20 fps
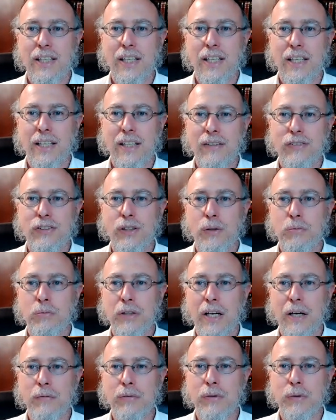And if so,
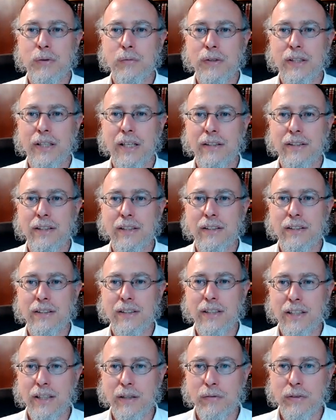perhaps the modalities
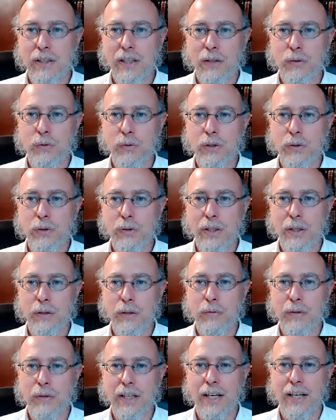like EMDR were
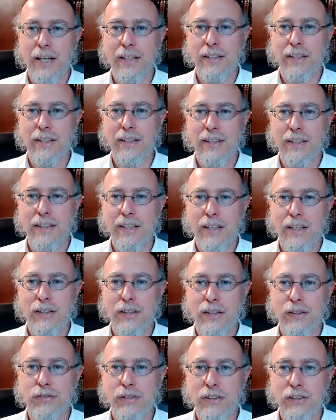created by God
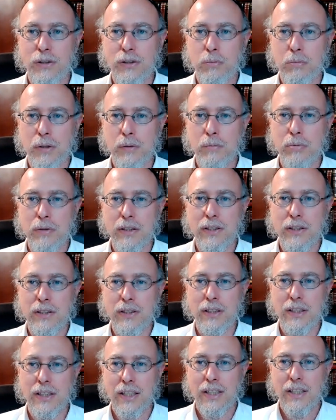now for this purpose,